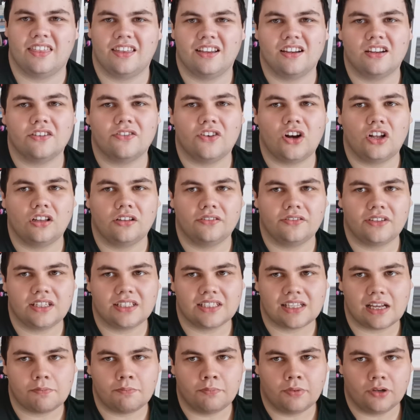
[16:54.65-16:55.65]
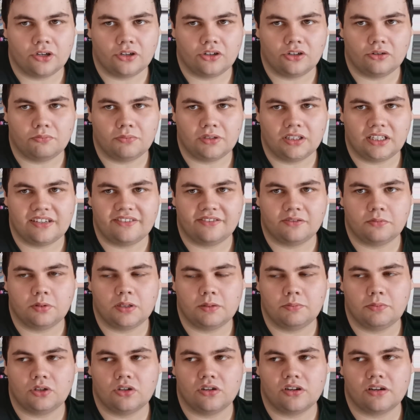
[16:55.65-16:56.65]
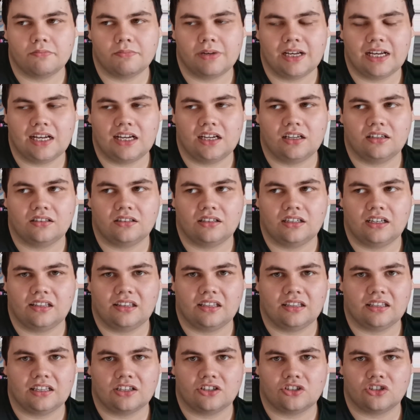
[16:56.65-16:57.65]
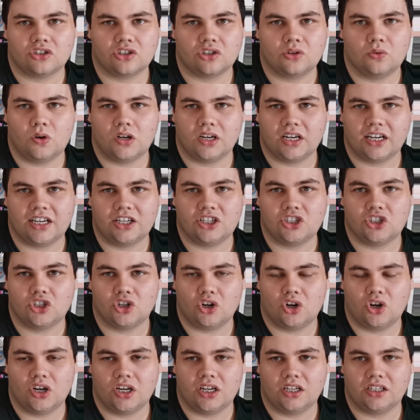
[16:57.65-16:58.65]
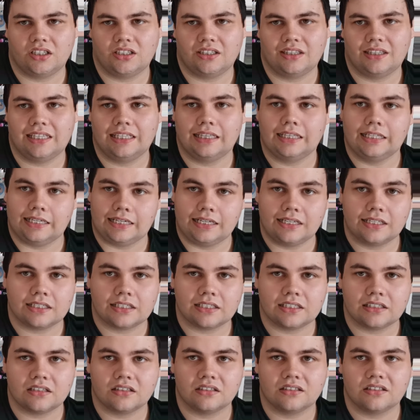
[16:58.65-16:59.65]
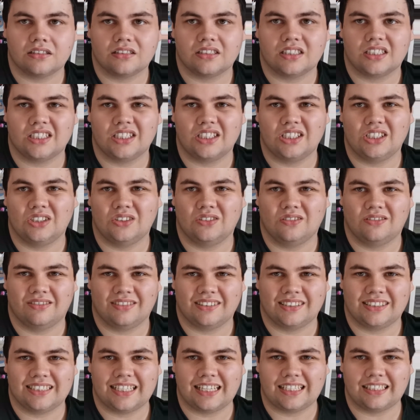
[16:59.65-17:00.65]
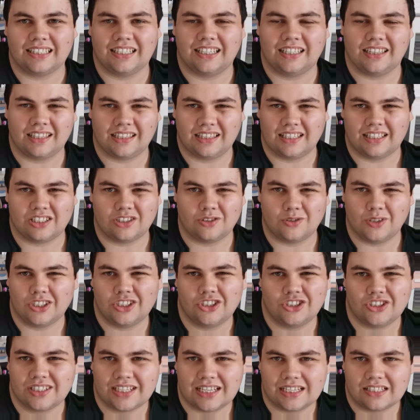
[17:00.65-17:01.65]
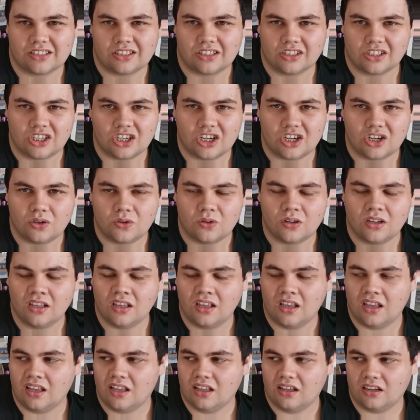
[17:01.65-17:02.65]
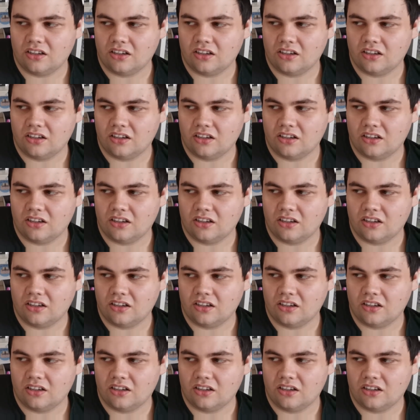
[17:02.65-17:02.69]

I think of all of these, I'd burn Unbelievably Boring Bart. I think that's just the one I enjoyed the least. So sadly, I think that's the one that just has to go.